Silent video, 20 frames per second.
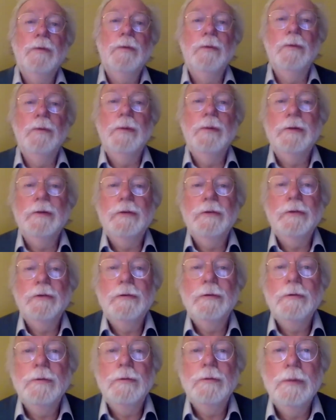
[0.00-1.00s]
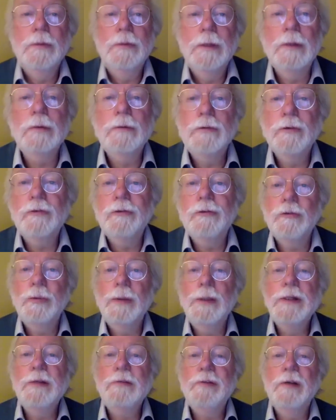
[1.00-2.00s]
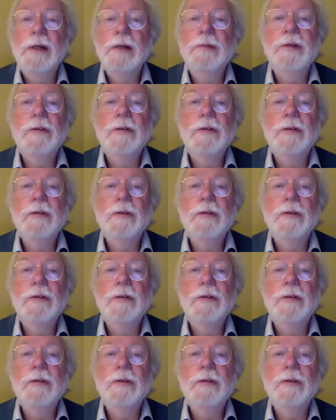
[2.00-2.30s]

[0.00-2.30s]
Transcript: which, you know, just 25